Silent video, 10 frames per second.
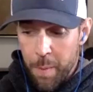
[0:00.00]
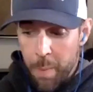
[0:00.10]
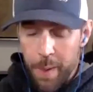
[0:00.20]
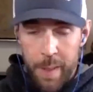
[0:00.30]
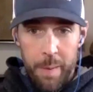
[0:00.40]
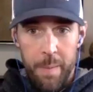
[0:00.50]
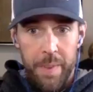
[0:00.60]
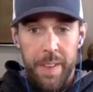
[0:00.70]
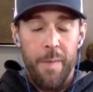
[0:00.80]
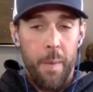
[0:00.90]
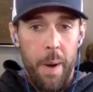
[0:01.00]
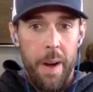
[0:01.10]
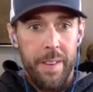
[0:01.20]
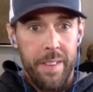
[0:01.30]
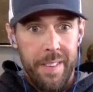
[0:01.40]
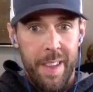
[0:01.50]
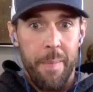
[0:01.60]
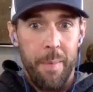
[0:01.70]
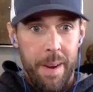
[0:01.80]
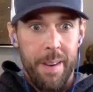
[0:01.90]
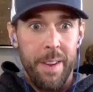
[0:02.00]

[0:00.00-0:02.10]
word that self awareness just kept rearing.